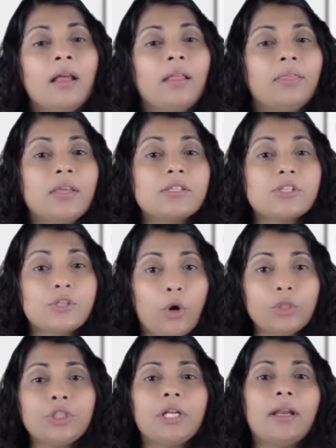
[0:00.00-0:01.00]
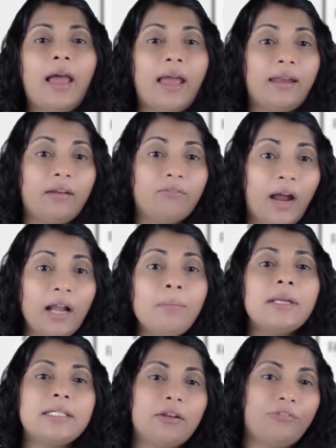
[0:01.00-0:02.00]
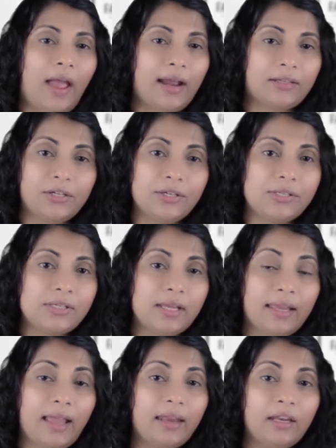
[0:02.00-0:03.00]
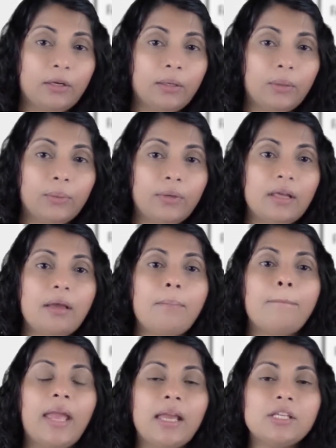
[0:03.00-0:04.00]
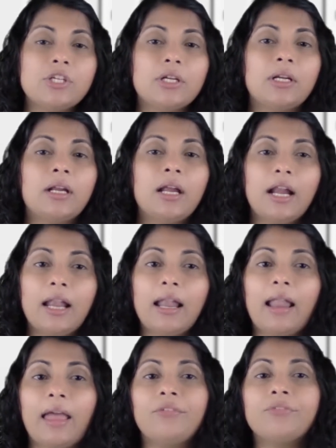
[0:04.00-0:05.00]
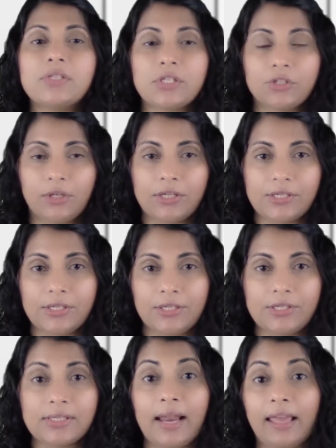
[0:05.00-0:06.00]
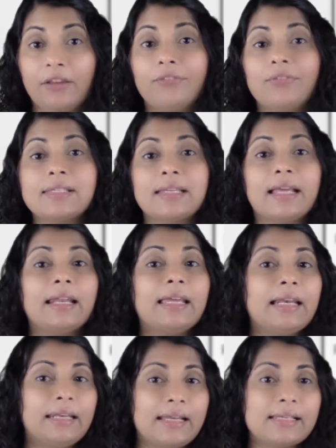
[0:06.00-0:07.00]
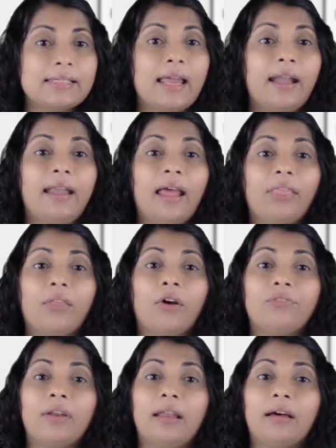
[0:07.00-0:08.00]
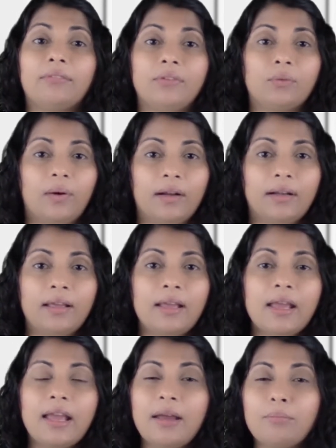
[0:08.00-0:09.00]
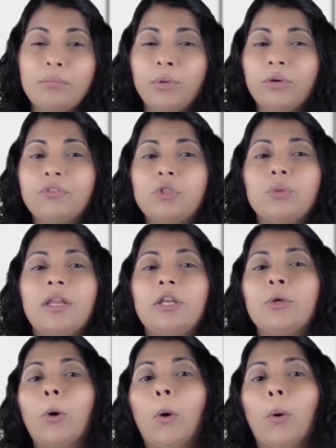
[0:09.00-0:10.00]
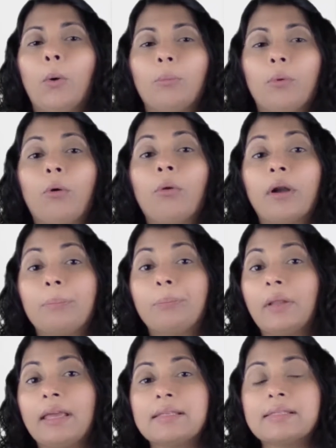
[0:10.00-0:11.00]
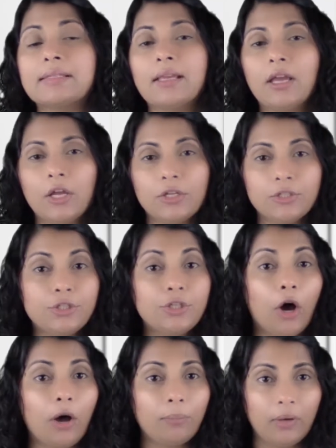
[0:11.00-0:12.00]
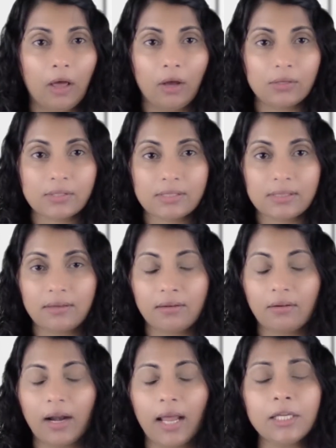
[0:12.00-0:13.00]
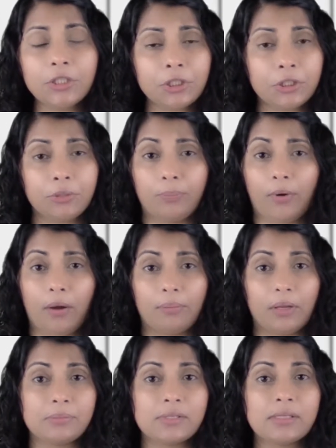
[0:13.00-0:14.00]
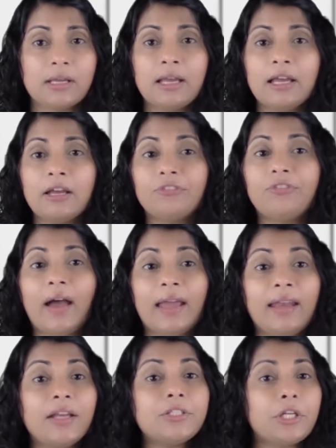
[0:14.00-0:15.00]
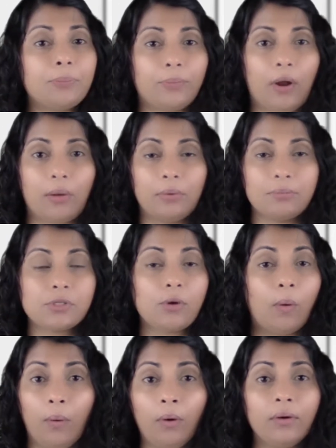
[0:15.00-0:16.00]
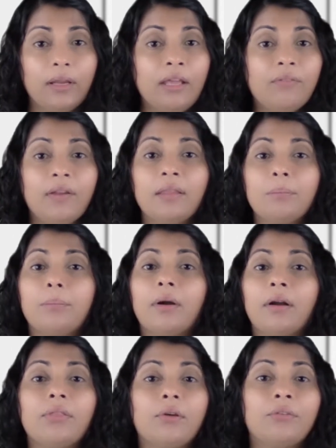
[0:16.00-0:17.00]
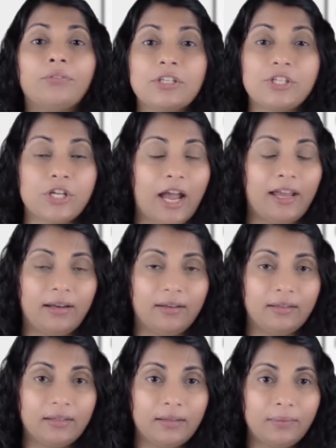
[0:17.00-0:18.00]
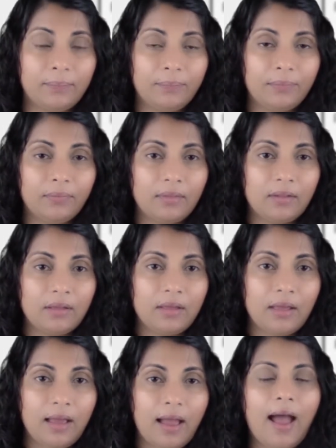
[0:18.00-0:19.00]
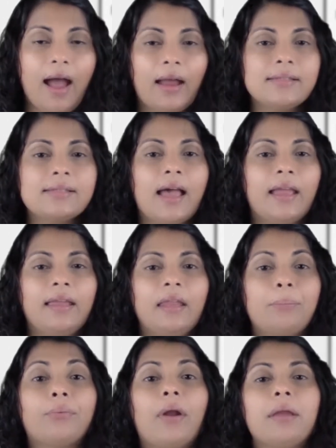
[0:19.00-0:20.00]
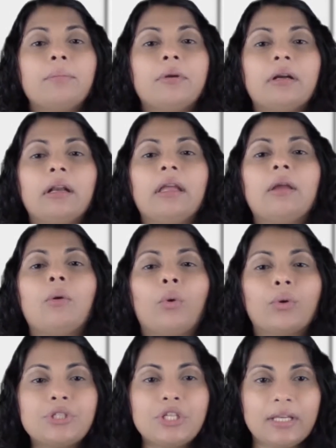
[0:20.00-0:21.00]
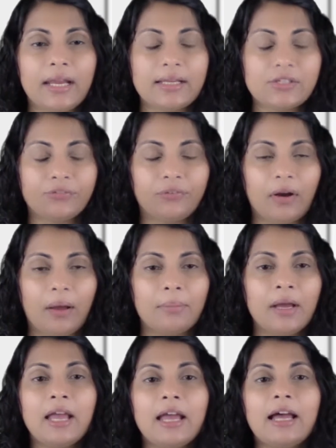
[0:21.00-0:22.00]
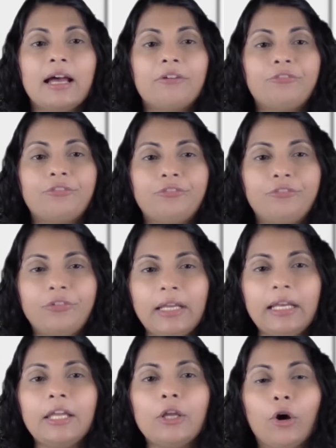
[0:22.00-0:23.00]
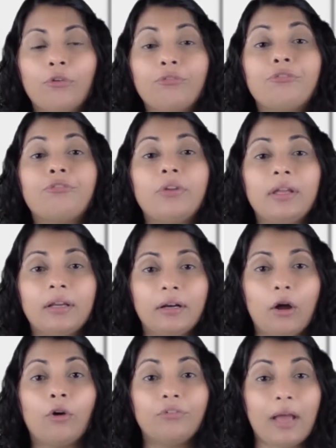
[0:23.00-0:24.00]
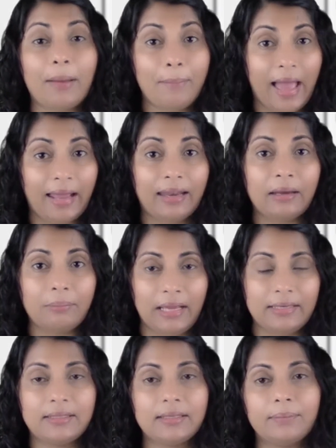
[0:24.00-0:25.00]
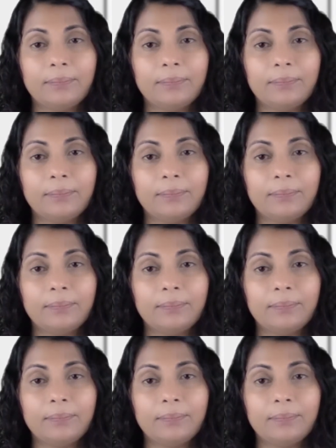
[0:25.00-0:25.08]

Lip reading: The social and environmental factors can include major life stressors like physical illness, death of a loved one, a move to a new home or a place, job loss, relationship problems, financial problems, or even the birth of a child. Anxiety primarily originates from a feeling of fear of abandonment.